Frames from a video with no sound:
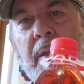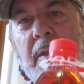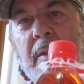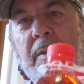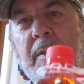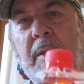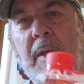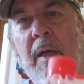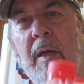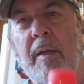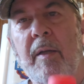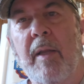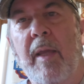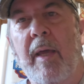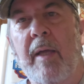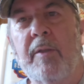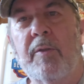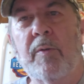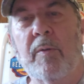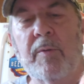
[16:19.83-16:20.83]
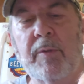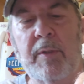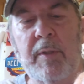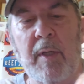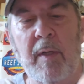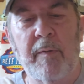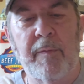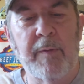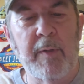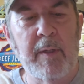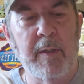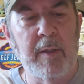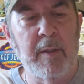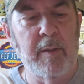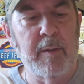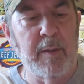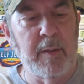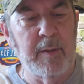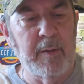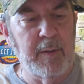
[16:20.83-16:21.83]
It's got natural stuff in
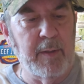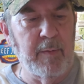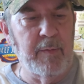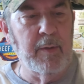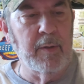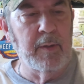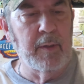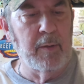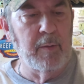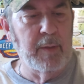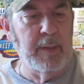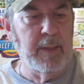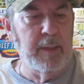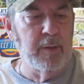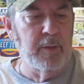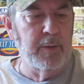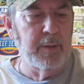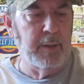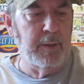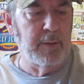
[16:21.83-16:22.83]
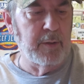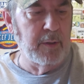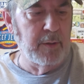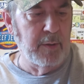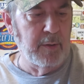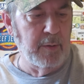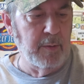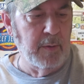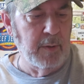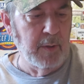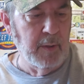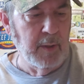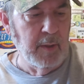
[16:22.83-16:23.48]
it to give you a little energy too.